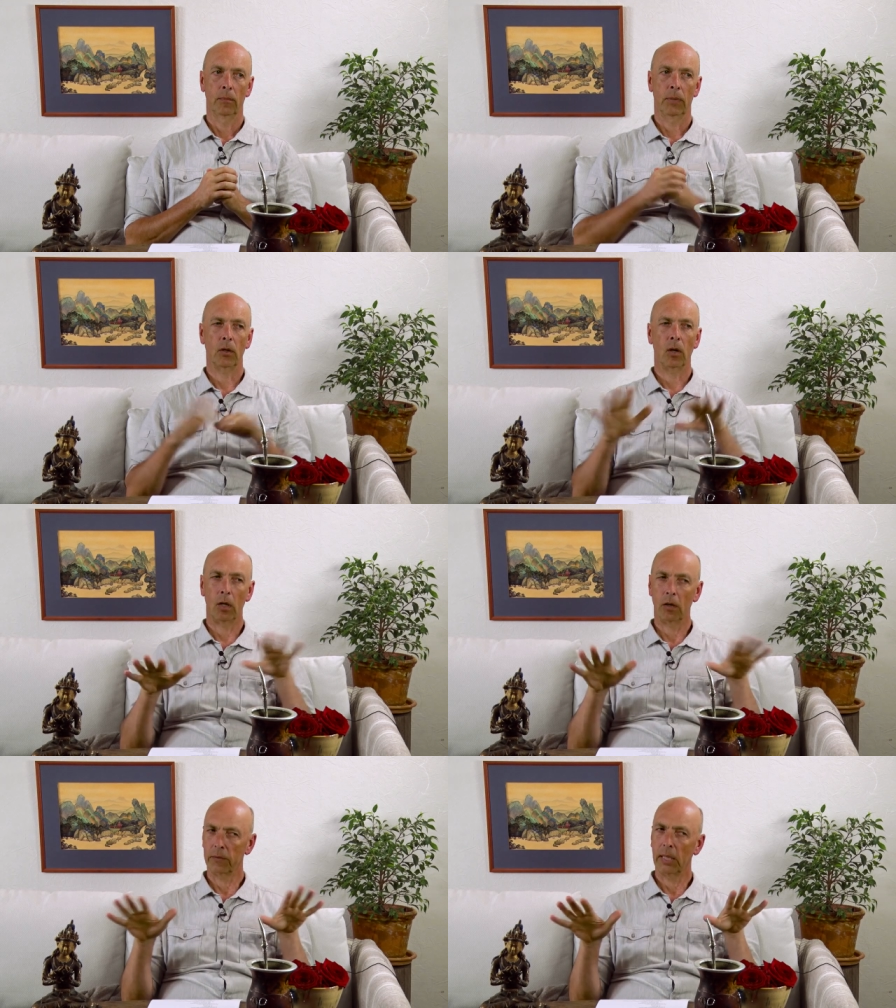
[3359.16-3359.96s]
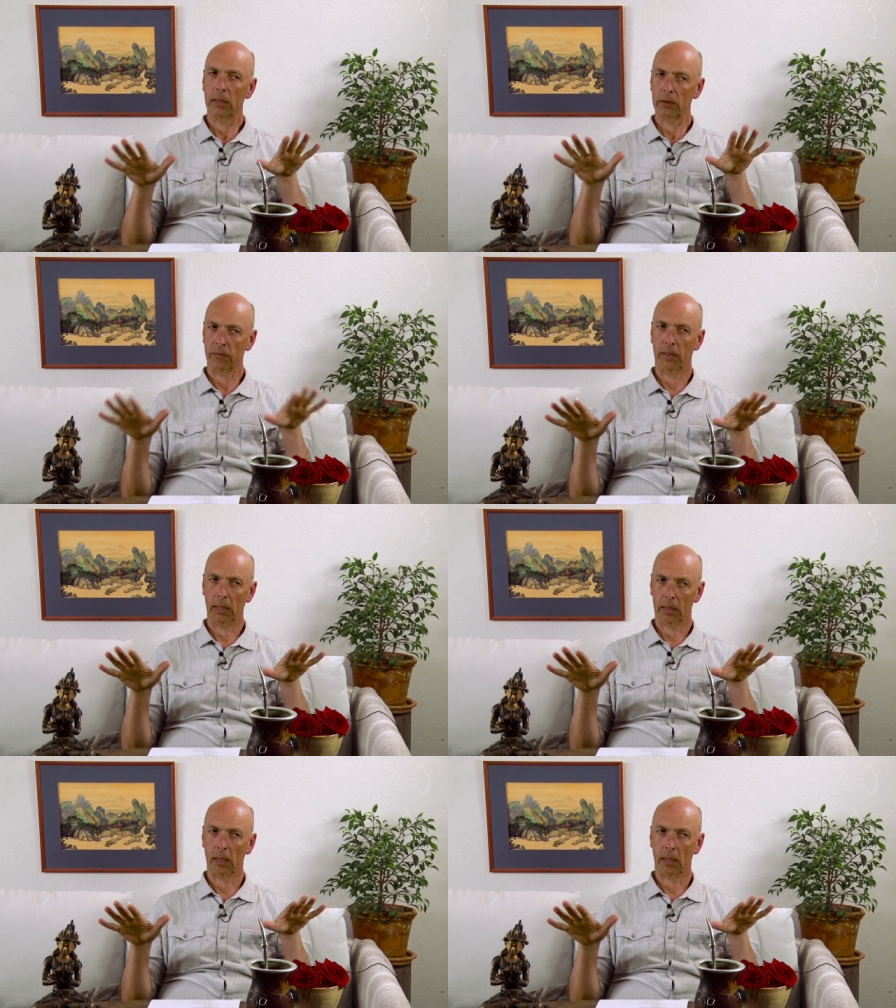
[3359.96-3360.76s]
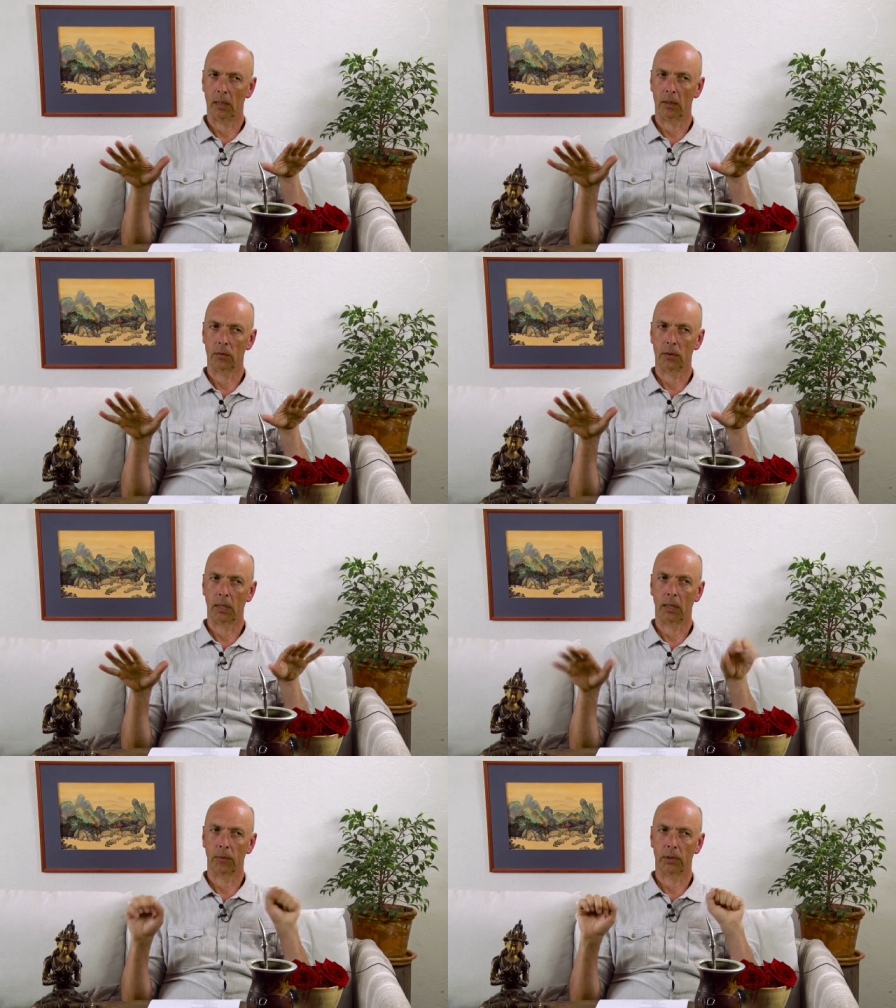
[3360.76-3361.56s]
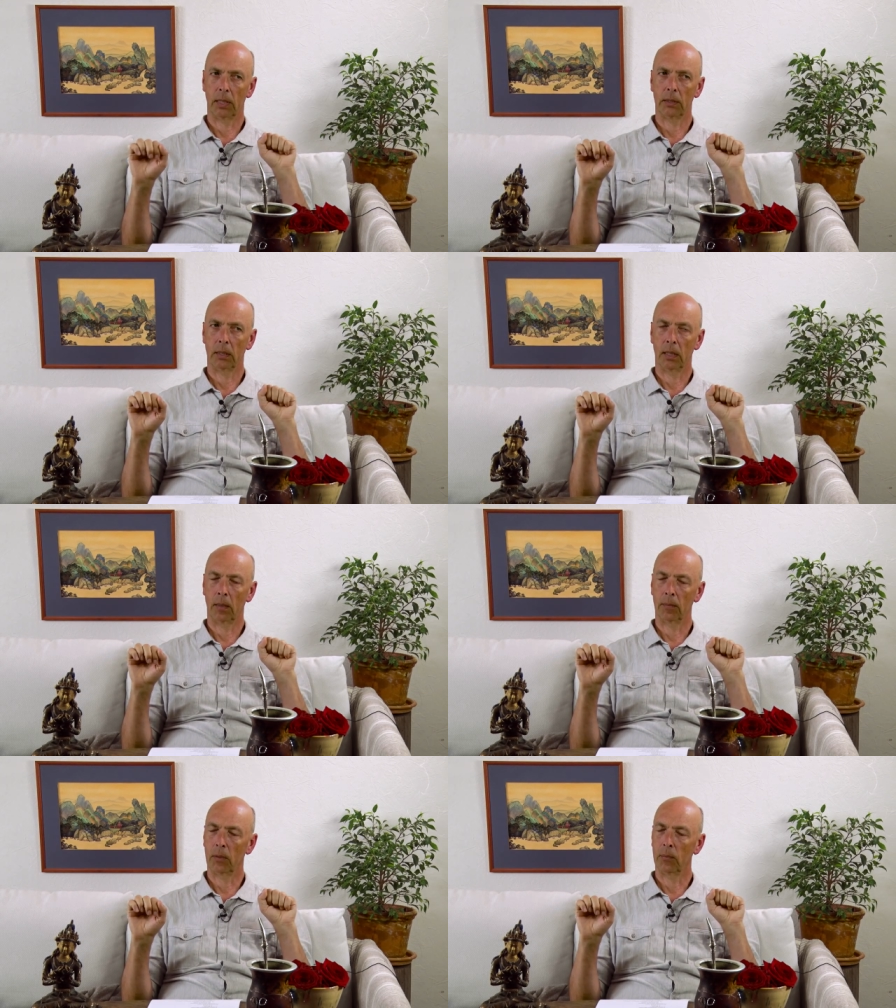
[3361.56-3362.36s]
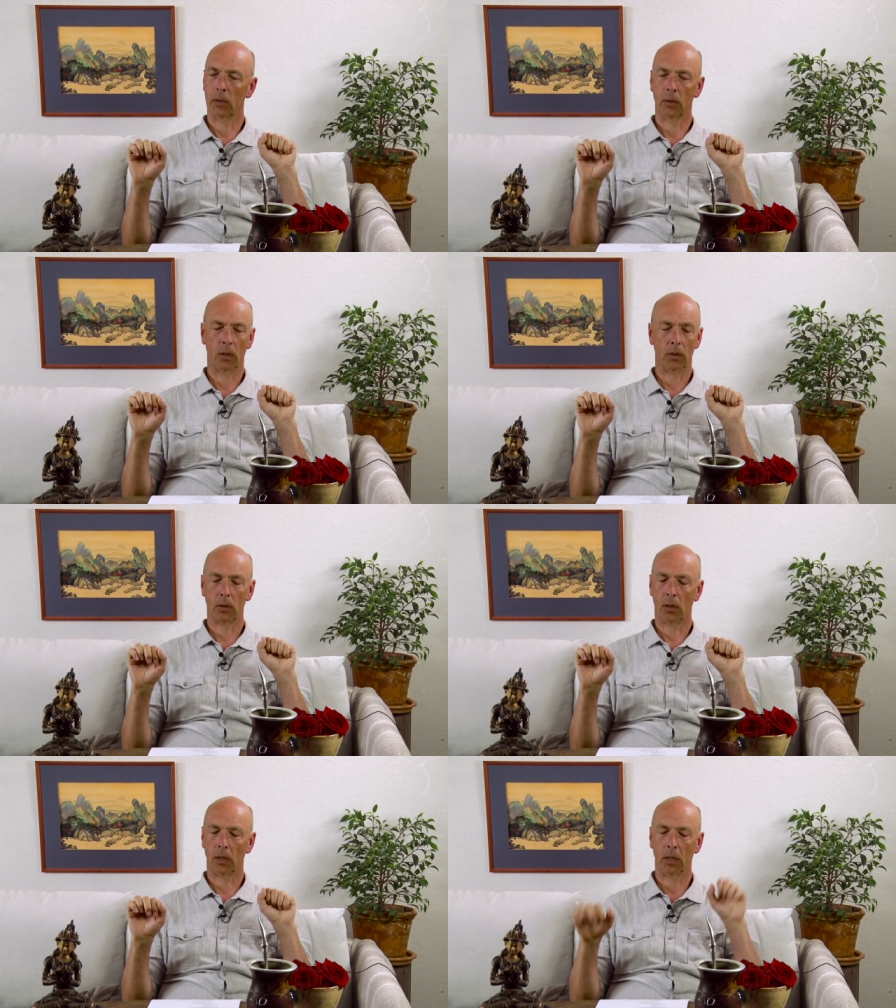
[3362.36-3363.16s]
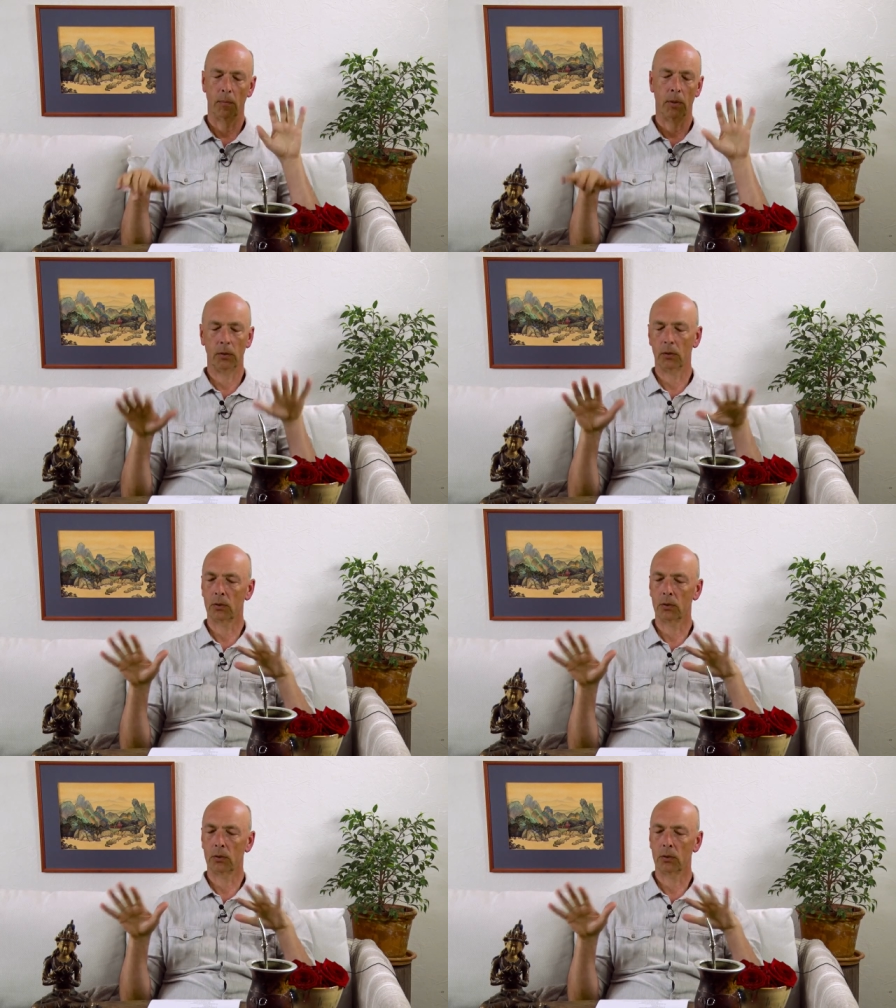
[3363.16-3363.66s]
But all of that is very clear to Thakpa Shinamga. We are not talking about a